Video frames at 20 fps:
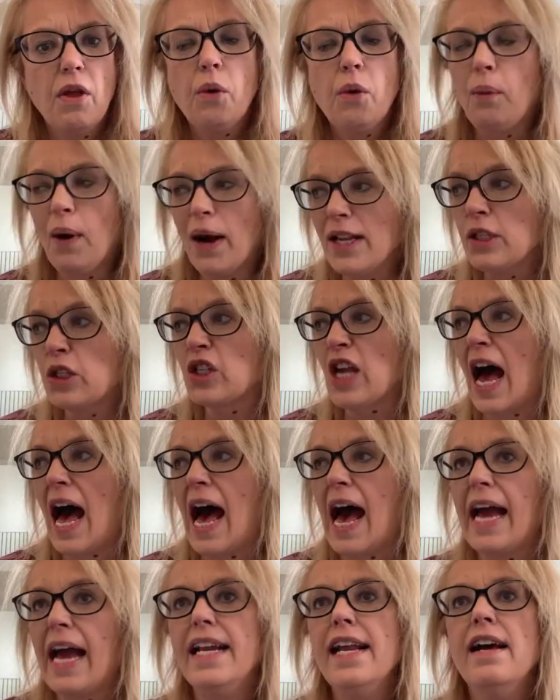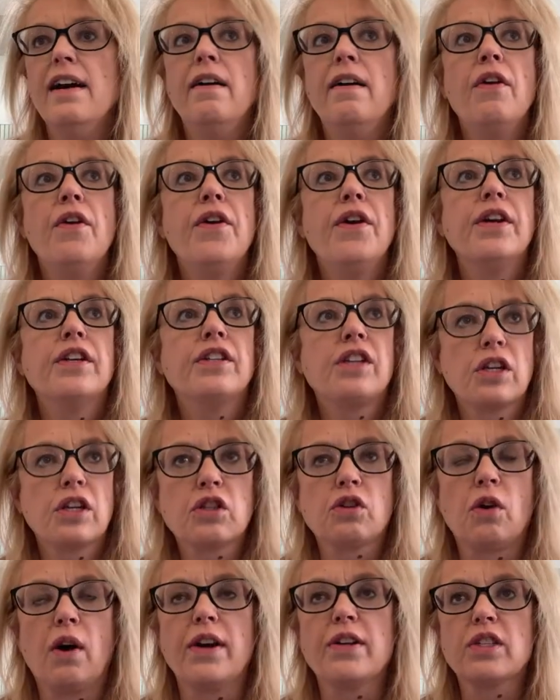One side
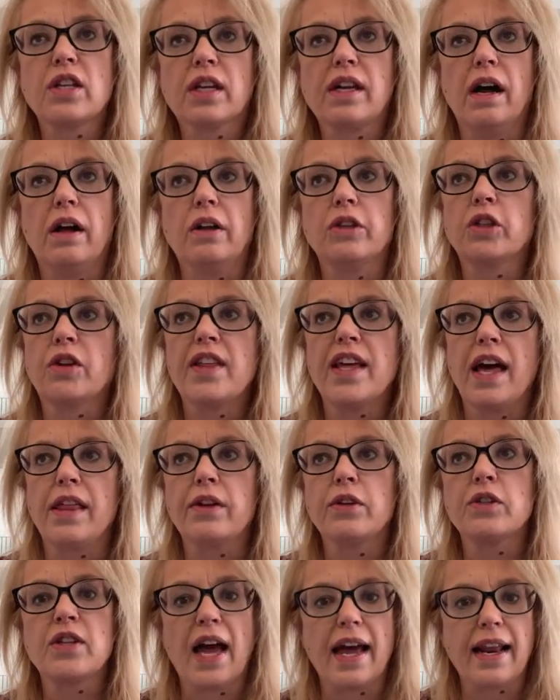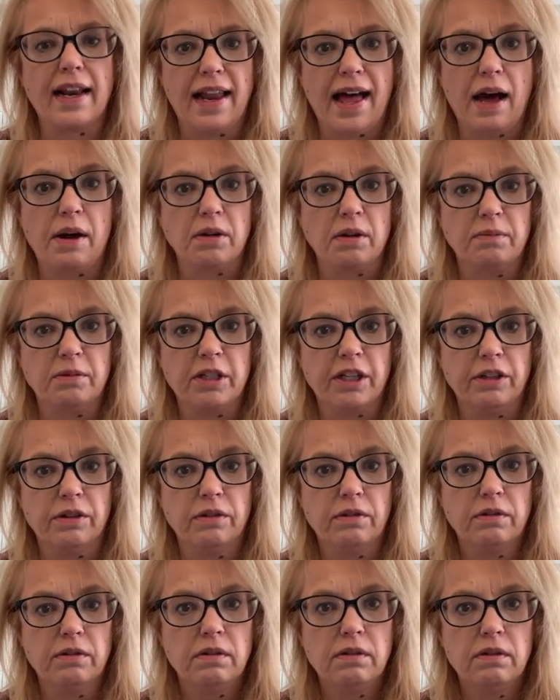destroys the culture. The other side allowed them to.
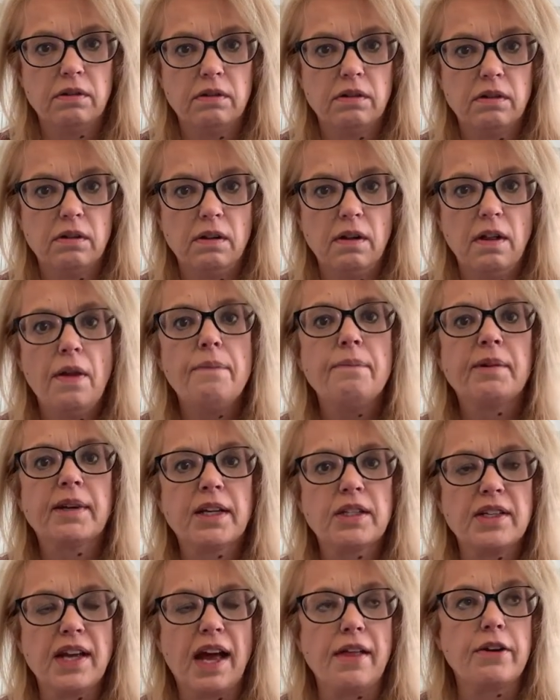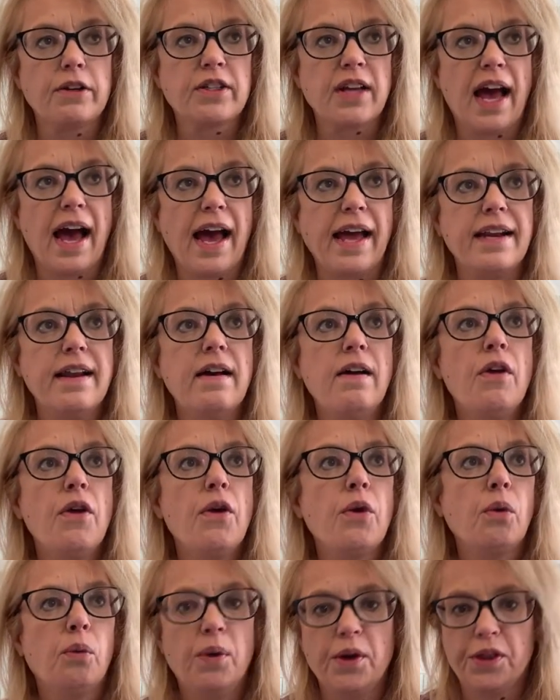Because the other side
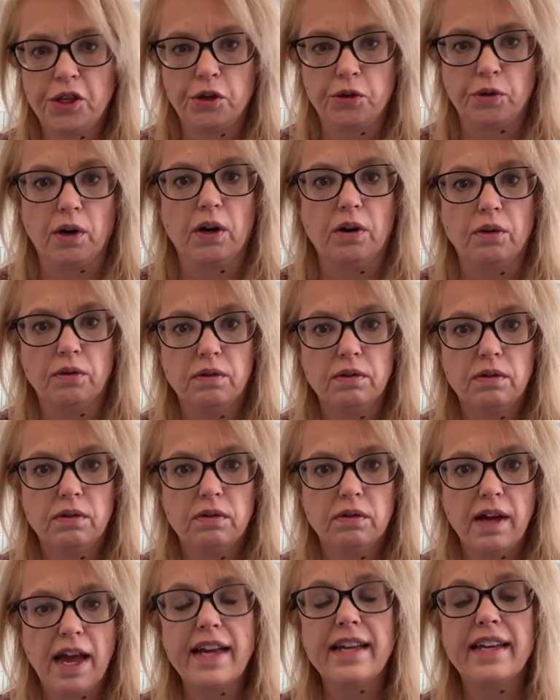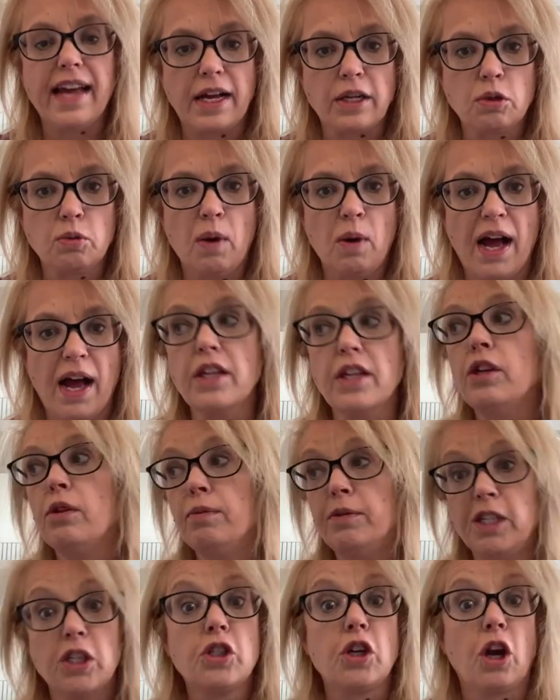withdrew. And guess what? You
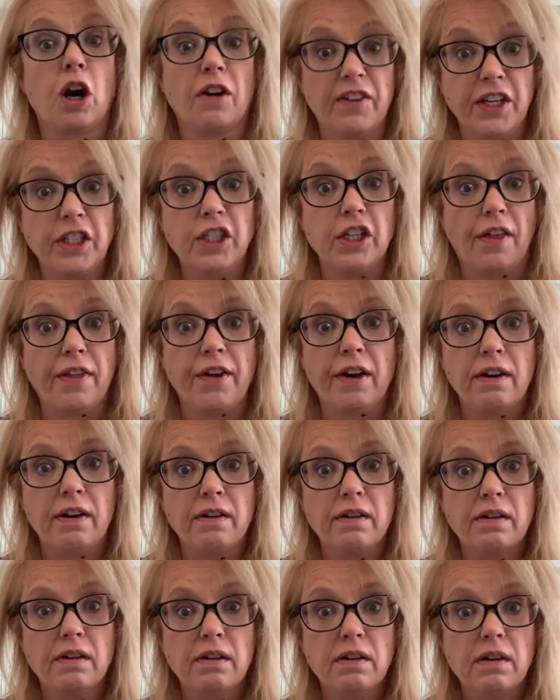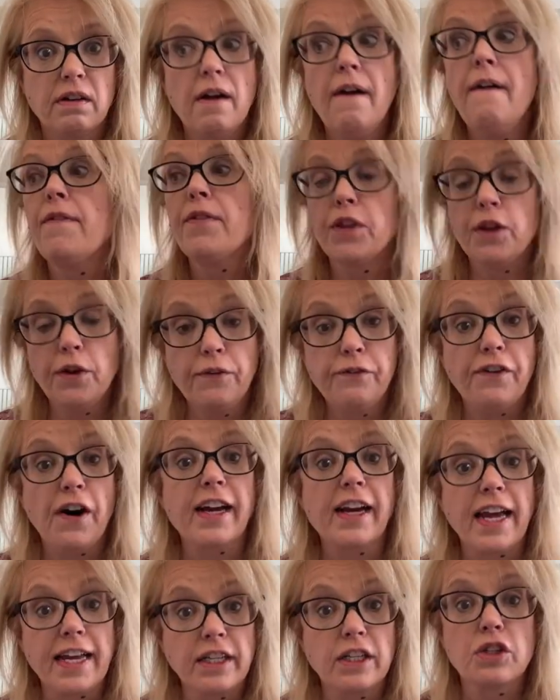deserve each other. You
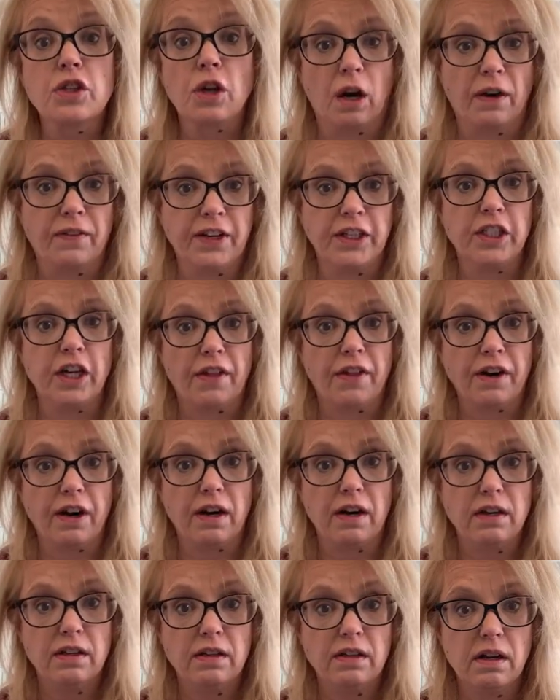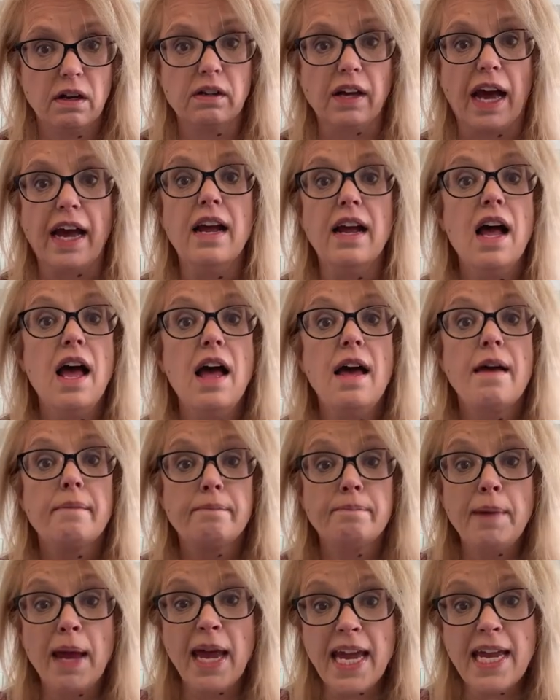fucking deserve each other. Okay.
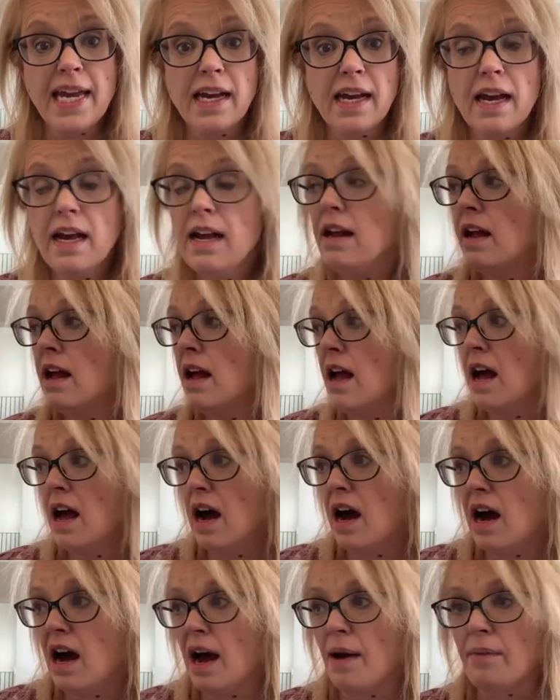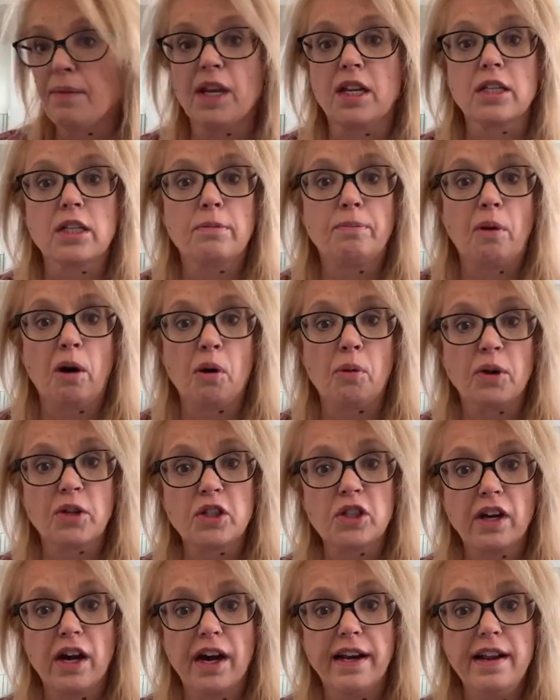Me, I'm going to support
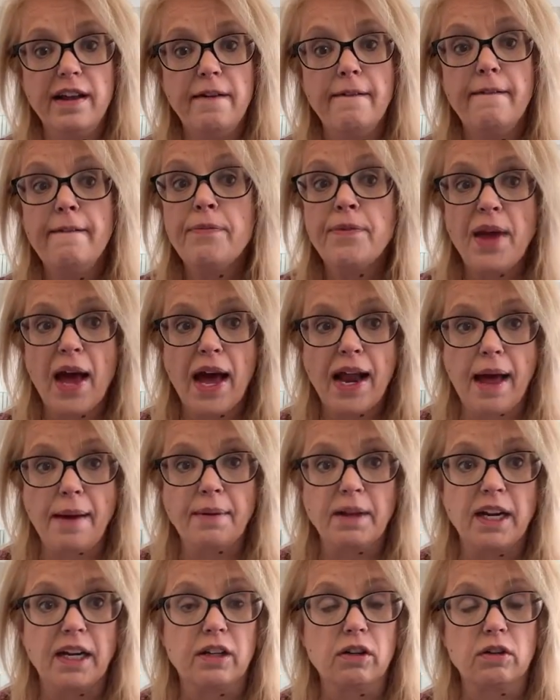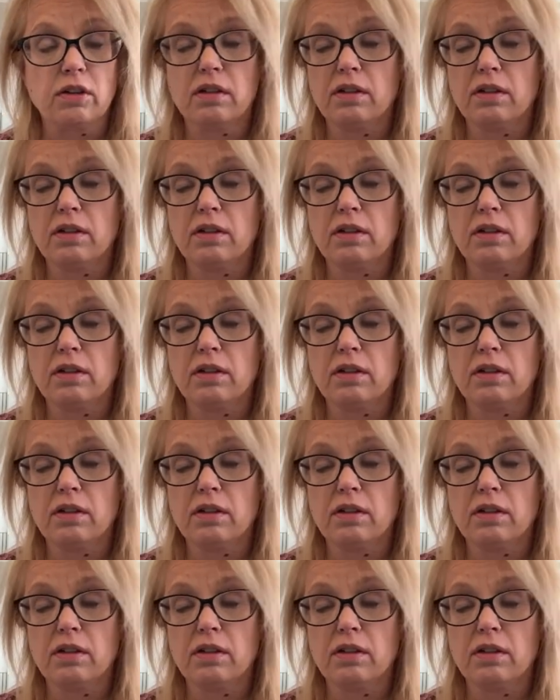what's good and I'm going to